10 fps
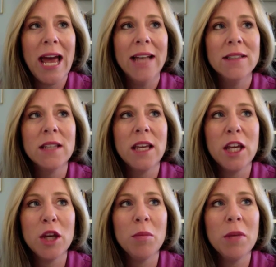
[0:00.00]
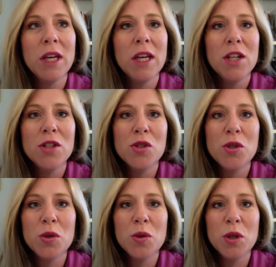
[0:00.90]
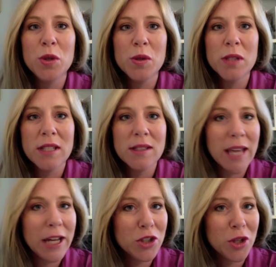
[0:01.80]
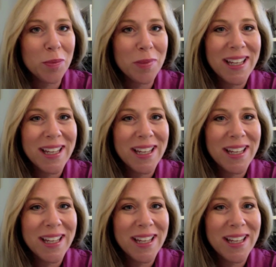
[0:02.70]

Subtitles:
Ask him to use his ketchup.